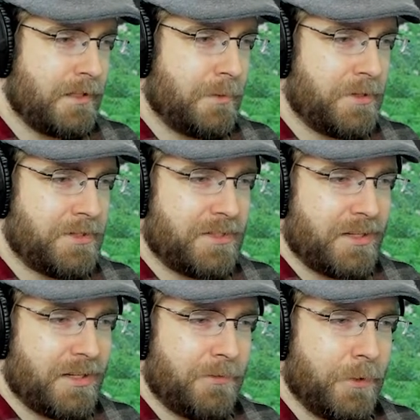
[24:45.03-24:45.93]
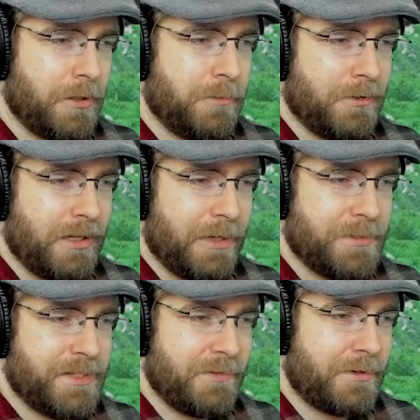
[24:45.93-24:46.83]
It was unavoidable. I
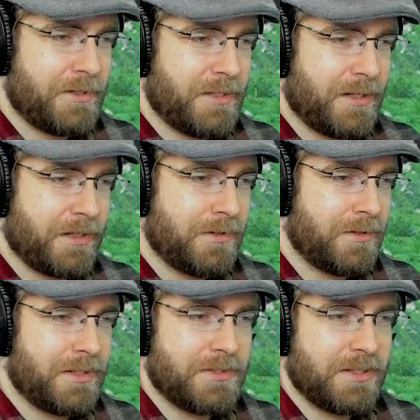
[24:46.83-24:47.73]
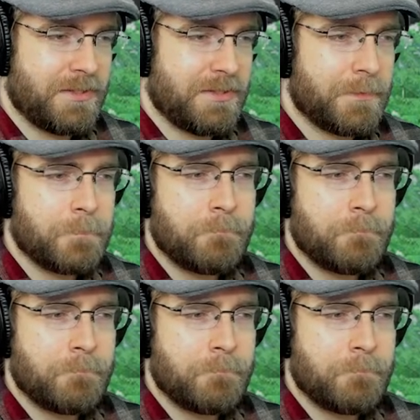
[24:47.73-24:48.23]
was never taught cooking skills.